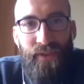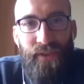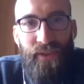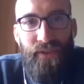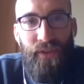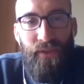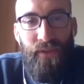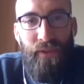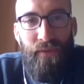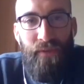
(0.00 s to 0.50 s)

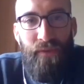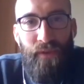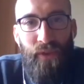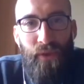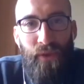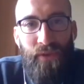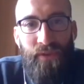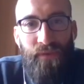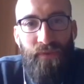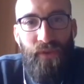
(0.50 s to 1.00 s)
and for
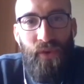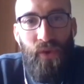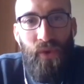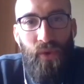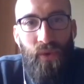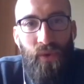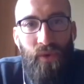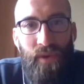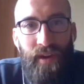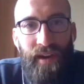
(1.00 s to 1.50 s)
those of
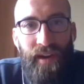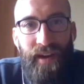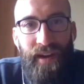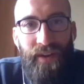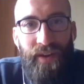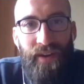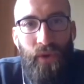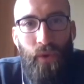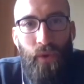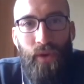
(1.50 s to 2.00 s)
you
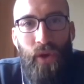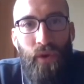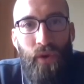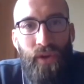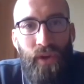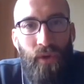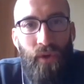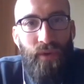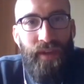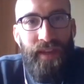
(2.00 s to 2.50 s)
who don't know,
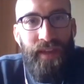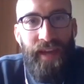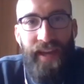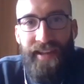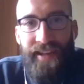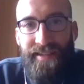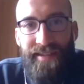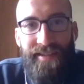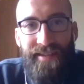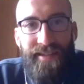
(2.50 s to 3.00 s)
you know,
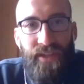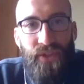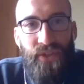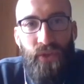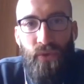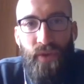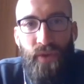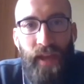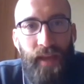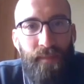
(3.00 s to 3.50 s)
E8 is a
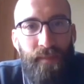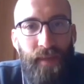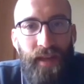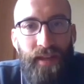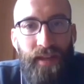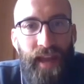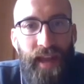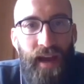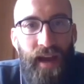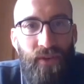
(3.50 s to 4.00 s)
2-day
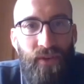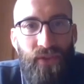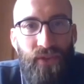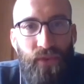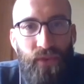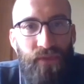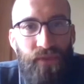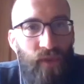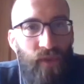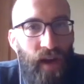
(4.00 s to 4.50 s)
meet now, so
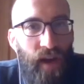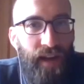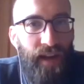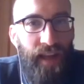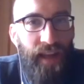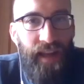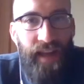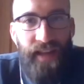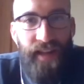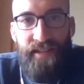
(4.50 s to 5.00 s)
it's
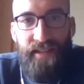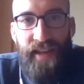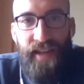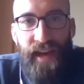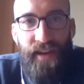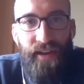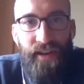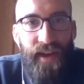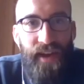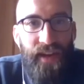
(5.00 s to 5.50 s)
Friday and
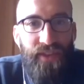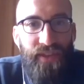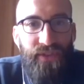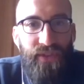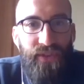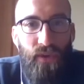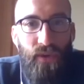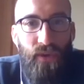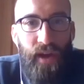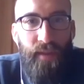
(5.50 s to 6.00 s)
Saturday, and
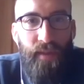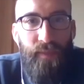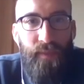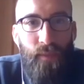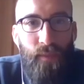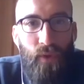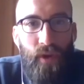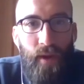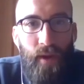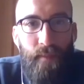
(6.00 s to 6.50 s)
so a lot of
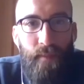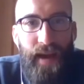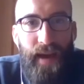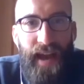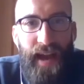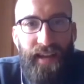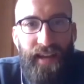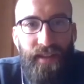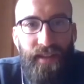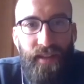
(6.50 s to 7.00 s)
people come
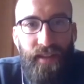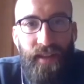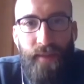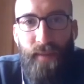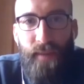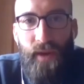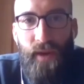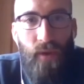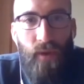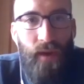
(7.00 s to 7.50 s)
back and they
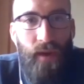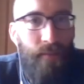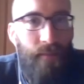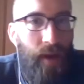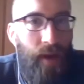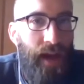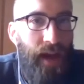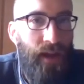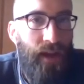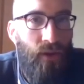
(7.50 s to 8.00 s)
might run a
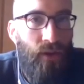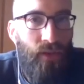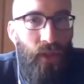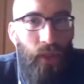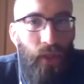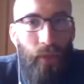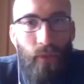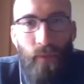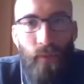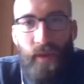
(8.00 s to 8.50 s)
mile, and
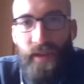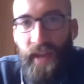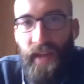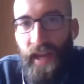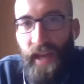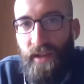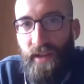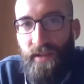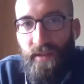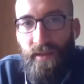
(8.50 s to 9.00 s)
then the
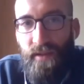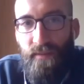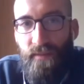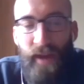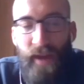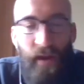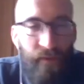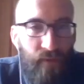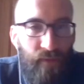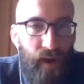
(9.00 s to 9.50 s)
3K on
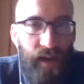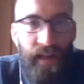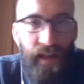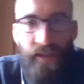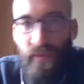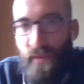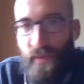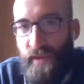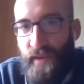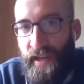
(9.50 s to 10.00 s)
mile
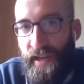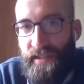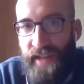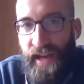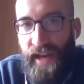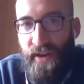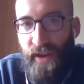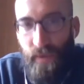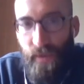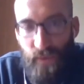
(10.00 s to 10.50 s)
Friday, 3K
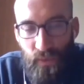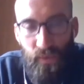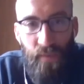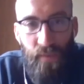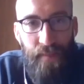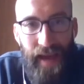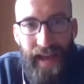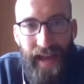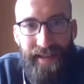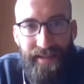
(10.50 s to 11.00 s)
Saturday, which is what
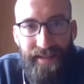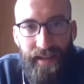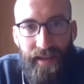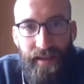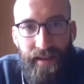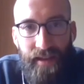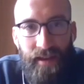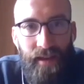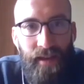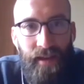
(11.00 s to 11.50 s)
Matt did.